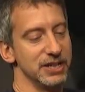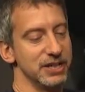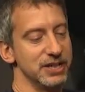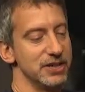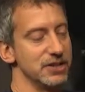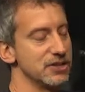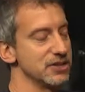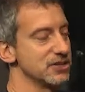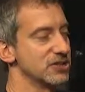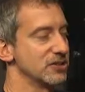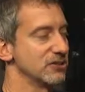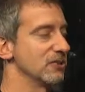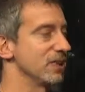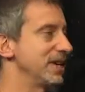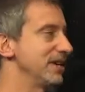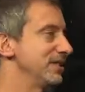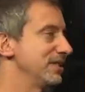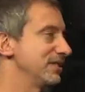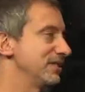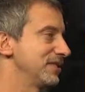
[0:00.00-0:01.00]
there's a
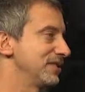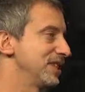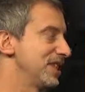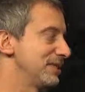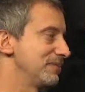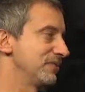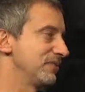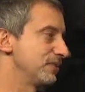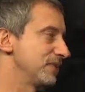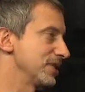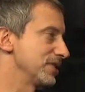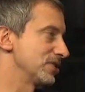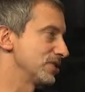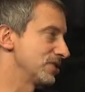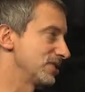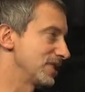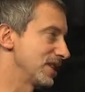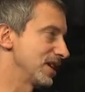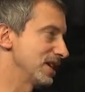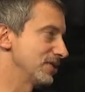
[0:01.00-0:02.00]
great team of British
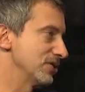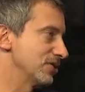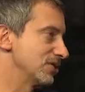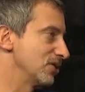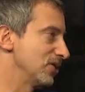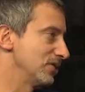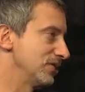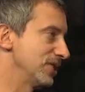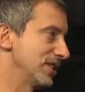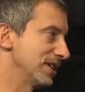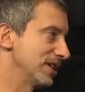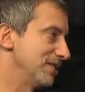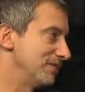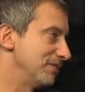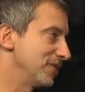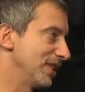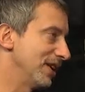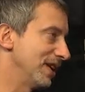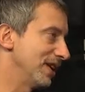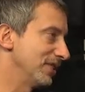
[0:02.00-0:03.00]
designers called Ducky
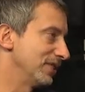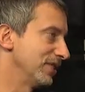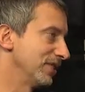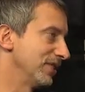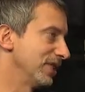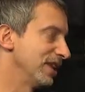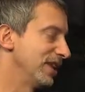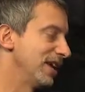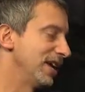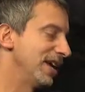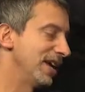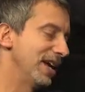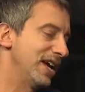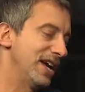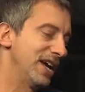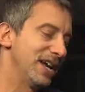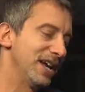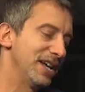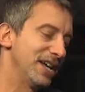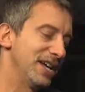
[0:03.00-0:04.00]
Brown,
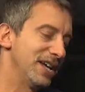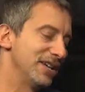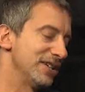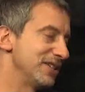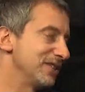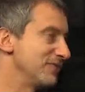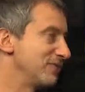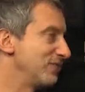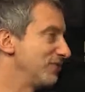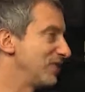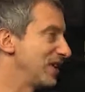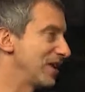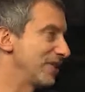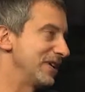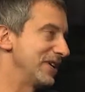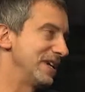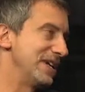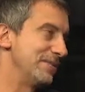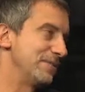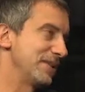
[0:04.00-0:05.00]

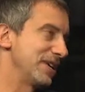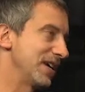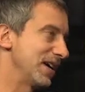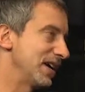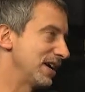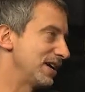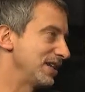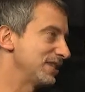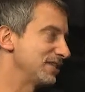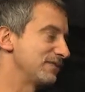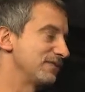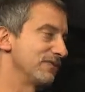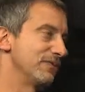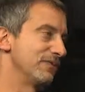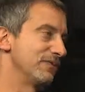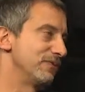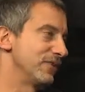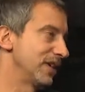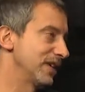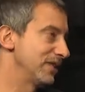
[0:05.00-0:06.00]
very hip guys,
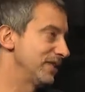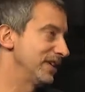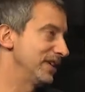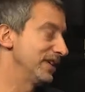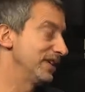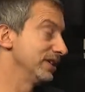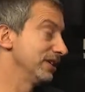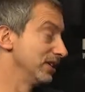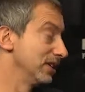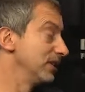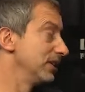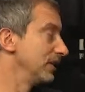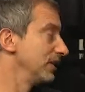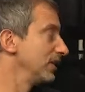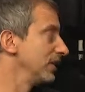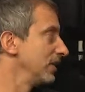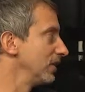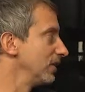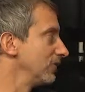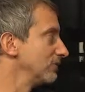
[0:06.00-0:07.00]
very,
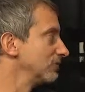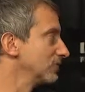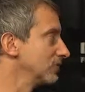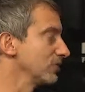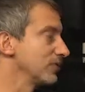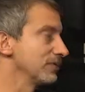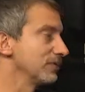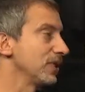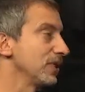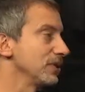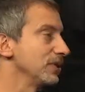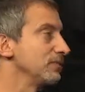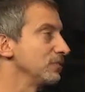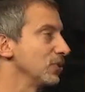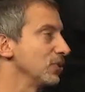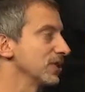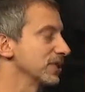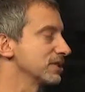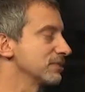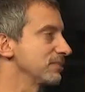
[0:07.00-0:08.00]
sort of on the
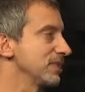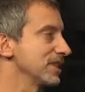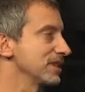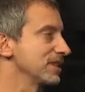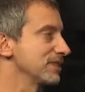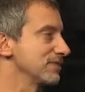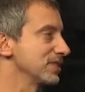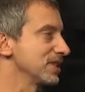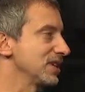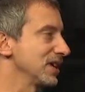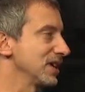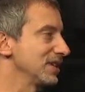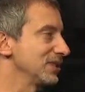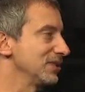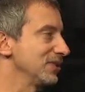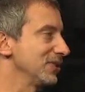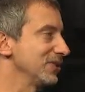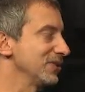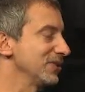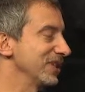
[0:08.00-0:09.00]
more expensive side
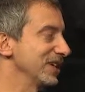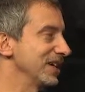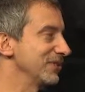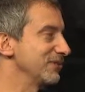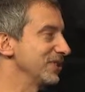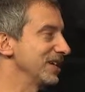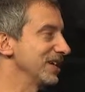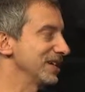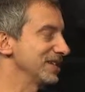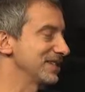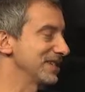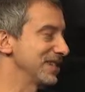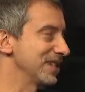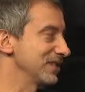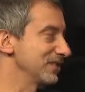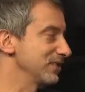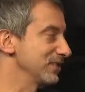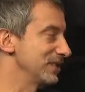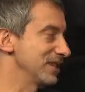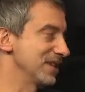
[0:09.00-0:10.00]
clothing, and we got
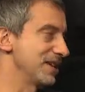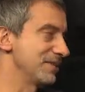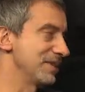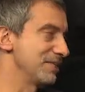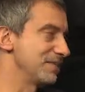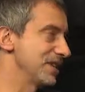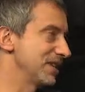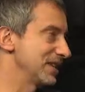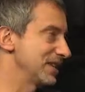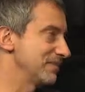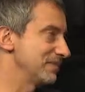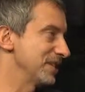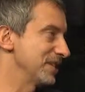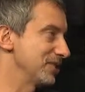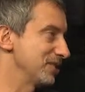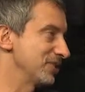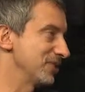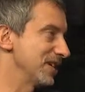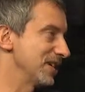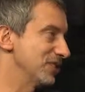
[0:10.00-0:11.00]
together with them. I met them at a
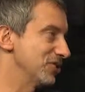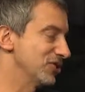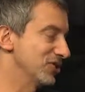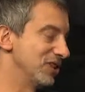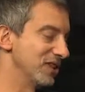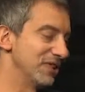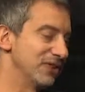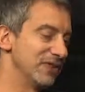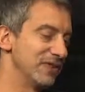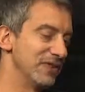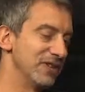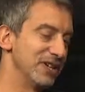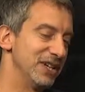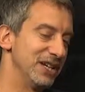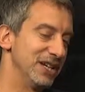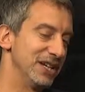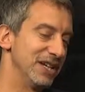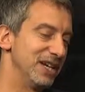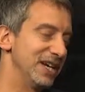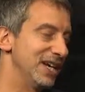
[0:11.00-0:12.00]
trade show,
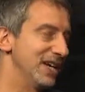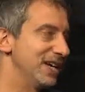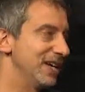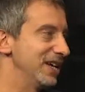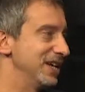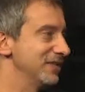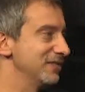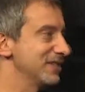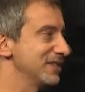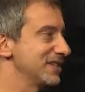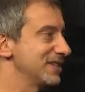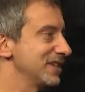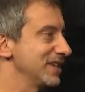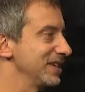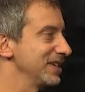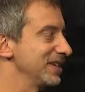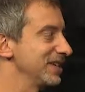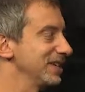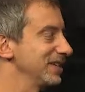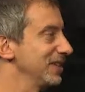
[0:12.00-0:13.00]
and we
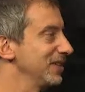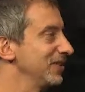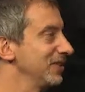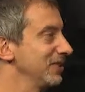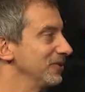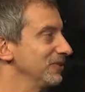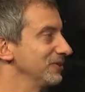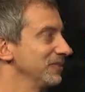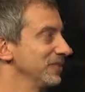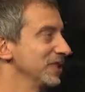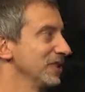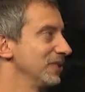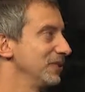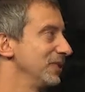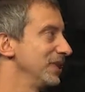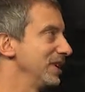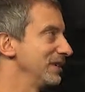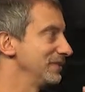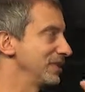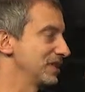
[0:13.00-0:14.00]
said, we're
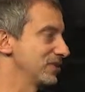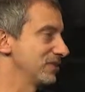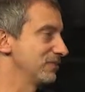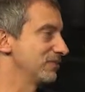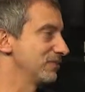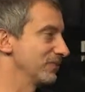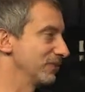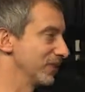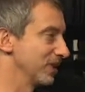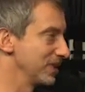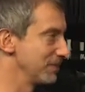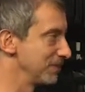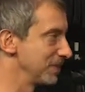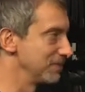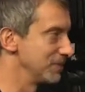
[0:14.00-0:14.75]
going to be